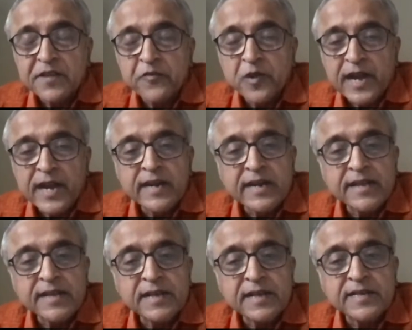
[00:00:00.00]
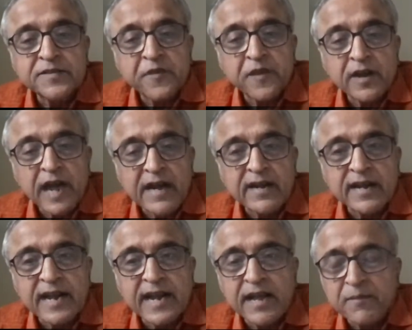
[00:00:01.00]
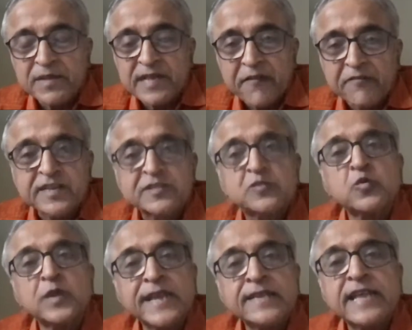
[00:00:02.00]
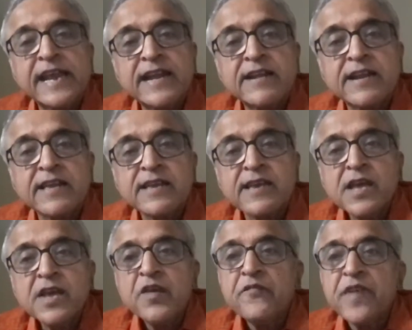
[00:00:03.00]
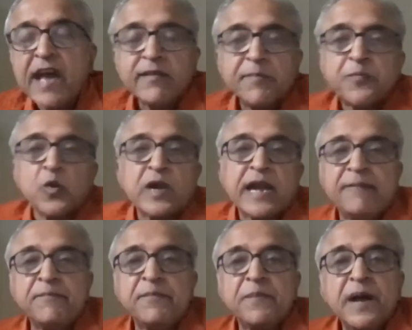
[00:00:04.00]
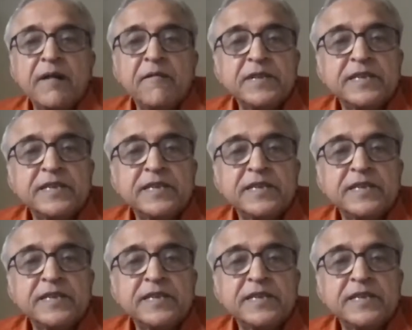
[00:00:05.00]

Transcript: if your entry is for undergrad, means after schooling, the entry, we have a program yes.